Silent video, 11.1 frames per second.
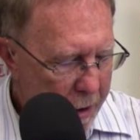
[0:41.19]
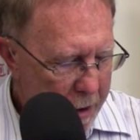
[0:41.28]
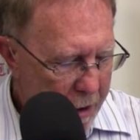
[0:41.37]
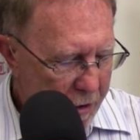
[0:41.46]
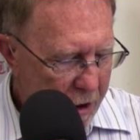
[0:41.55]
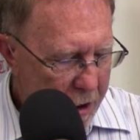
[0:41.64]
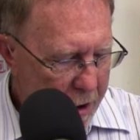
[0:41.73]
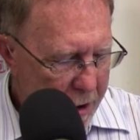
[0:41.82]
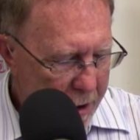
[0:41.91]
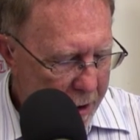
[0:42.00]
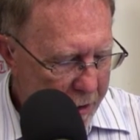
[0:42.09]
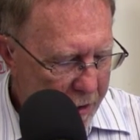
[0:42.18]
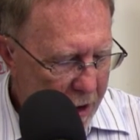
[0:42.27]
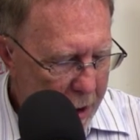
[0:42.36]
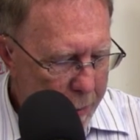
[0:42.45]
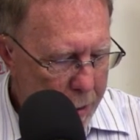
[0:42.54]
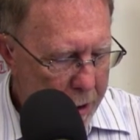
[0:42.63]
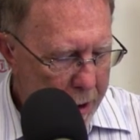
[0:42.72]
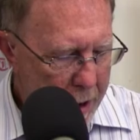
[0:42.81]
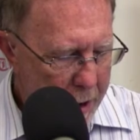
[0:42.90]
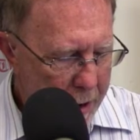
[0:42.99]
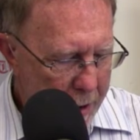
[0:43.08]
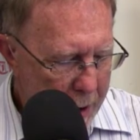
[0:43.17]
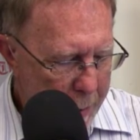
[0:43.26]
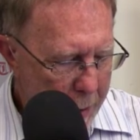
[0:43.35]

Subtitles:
Yes, they did. Scott put a time